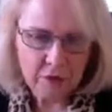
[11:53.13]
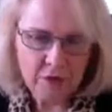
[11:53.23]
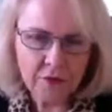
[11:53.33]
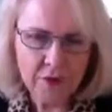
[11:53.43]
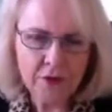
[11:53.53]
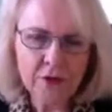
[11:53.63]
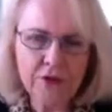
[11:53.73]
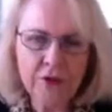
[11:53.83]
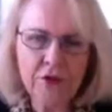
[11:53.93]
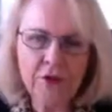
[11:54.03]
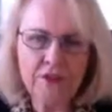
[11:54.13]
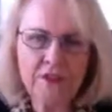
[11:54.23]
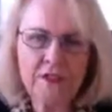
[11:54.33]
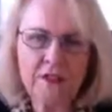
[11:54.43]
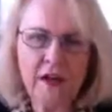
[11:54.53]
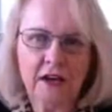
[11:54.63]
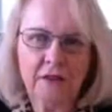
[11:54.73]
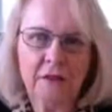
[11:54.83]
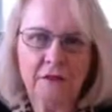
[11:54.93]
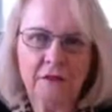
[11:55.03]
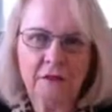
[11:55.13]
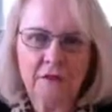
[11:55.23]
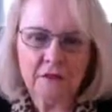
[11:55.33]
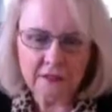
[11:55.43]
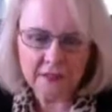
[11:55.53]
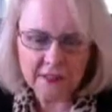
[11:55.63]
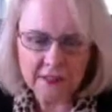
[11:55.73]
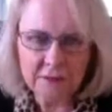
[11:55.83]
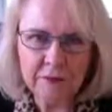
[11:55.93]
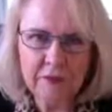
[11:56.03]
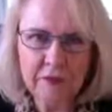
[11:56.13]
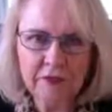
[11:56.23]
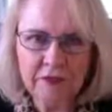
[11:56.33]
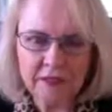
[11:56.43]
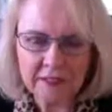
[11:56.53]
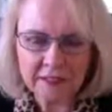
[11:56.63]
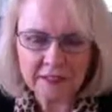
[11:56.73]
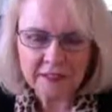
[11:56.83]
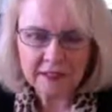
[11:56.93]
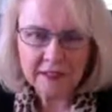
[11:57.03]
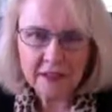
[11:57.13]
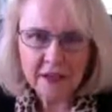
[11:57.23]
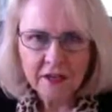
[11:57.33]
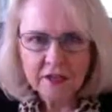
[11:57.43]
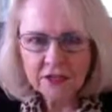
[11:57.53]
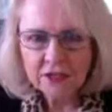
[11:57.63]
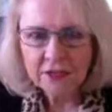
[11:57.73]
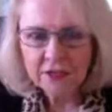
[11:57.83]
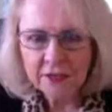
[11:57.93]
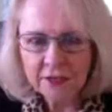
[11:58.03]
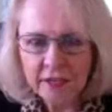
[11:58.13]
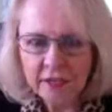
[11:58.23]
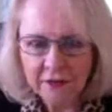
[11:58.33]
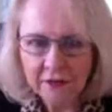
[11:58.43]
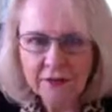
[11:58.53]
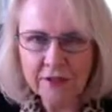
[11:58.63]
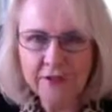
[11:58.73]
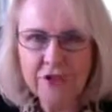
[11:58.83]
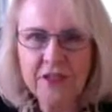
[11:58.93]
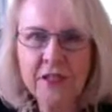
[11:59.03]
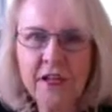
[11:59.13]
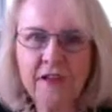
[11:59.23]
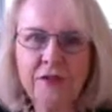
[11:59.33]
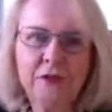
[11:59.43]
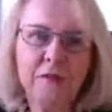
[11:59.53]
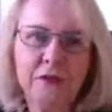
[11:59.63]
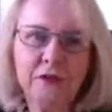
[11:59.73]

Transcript: The good girl's desire is to be perfect. She's doing everything she can to be